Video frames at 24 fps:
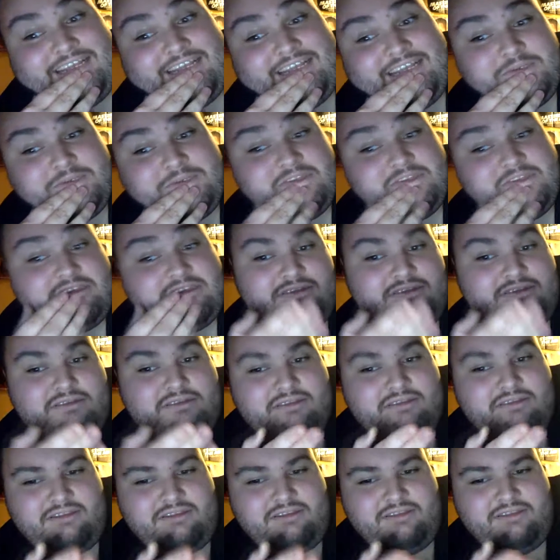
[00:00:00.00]
was
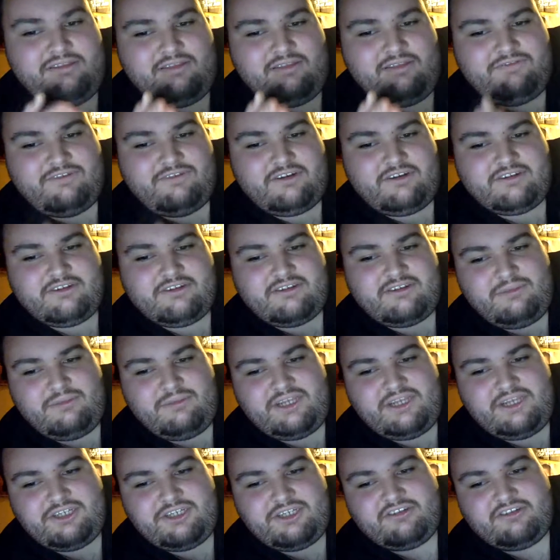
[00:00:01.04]
the first
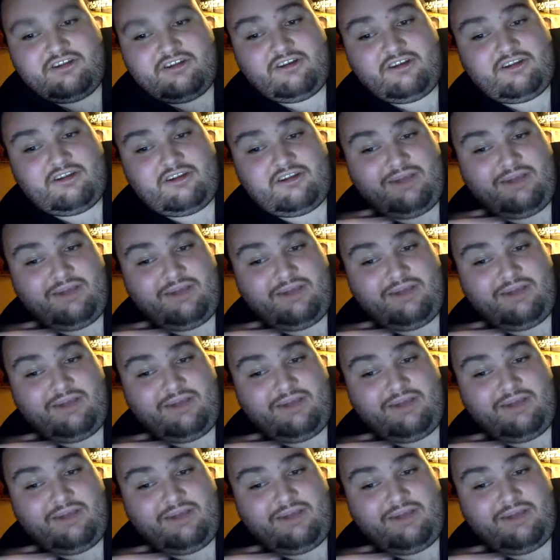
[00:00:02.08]
major star to come out of